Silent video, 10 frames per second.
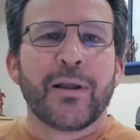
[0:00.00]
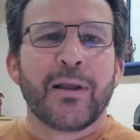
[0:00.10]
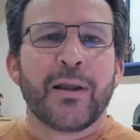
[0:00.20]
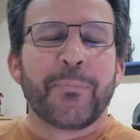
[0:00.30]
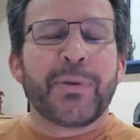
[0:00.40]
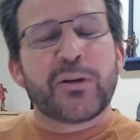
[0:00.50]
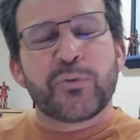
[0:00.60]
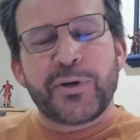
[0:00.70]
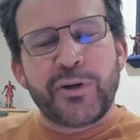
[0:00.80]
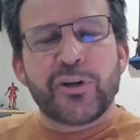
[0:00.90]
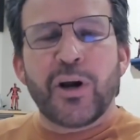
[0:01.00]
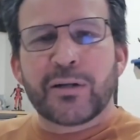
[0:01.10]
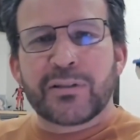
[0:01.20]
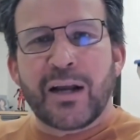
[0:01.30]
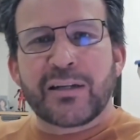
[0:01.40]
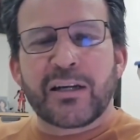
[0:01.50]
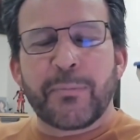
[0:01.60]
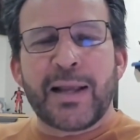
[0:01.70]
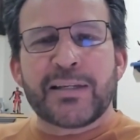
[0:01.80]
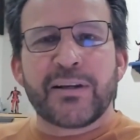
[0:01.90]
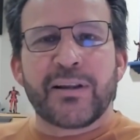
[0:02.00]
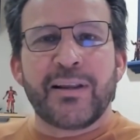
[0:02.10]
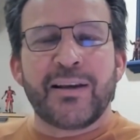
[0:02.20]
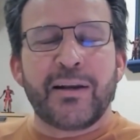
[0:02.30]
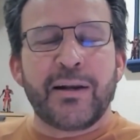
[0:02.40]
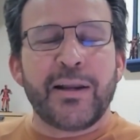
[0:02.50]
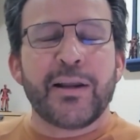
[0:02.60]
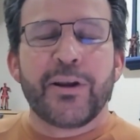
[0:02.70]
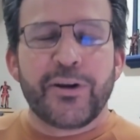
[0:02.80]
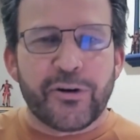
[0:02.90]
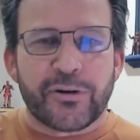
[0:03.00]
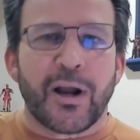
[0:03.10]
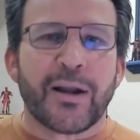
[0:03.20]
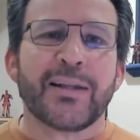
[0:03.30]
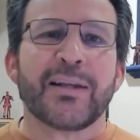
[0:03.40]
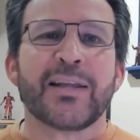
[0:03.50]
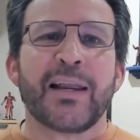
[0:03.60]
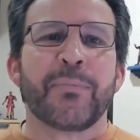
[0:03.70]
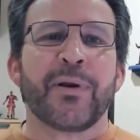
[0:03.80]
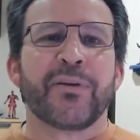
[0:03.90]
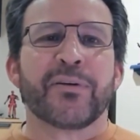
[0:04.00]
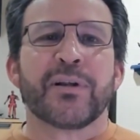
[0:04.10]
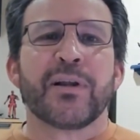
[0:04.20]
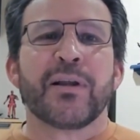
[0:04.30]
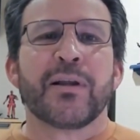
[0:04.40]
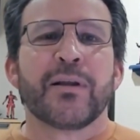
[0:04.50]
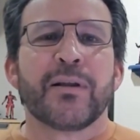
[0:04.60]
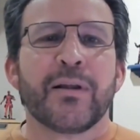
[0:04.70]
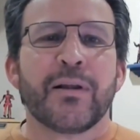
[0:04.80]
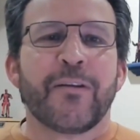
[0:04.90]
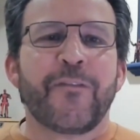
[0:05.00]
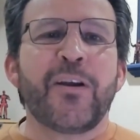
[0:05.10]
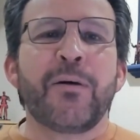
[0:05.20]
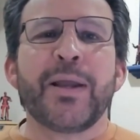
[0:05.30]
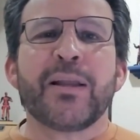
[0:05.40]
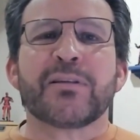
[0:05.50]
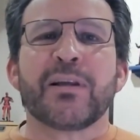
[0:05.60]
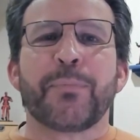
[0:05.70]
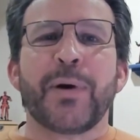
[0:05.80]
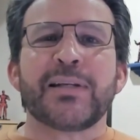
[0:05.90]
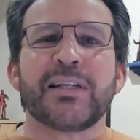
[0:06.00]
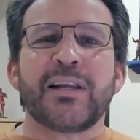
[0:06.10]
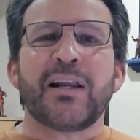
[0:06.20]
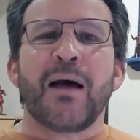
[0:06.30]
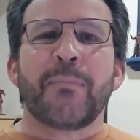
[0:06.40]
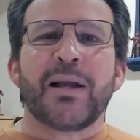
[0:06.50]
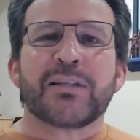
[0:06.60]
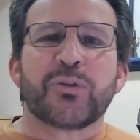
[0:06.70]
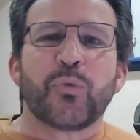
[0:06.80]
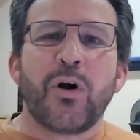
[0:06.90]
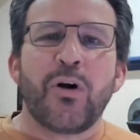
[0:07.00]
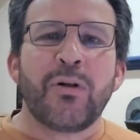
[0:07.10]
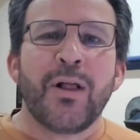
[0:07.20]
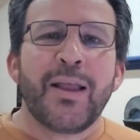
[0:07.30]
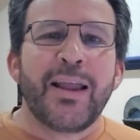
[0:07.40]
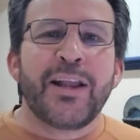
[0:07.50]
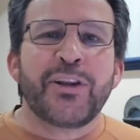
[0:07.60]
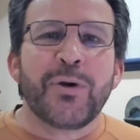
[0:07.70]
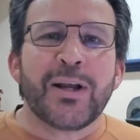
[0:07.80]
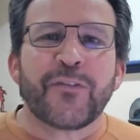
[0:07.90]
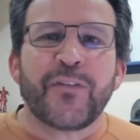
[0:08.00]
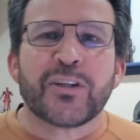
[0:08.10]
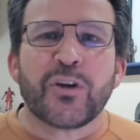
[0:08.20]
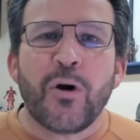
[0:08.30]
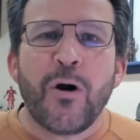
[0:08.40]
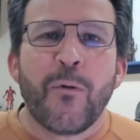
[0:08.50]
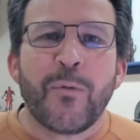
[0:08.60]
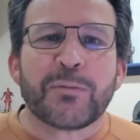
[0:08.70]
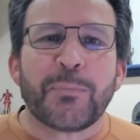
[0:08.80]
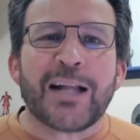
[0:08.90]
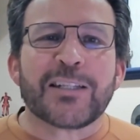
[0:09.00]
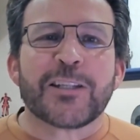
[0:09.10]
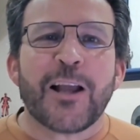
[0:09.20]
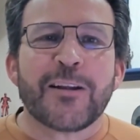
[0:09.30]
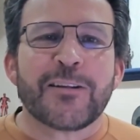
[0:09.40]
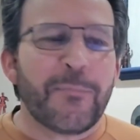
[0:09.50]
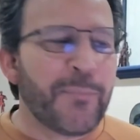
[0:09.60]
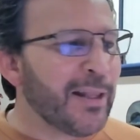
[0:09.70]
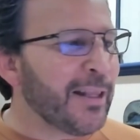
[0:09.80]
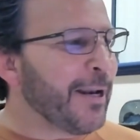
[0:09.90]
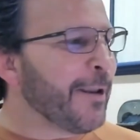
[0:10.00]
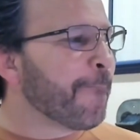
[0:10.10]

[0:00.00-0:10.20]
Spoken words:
Because when you talk toxic masculinity, you're talking to Tate brothers. Phil Mickelson praises Elon Musk's role in U.S. fiscal responsibility.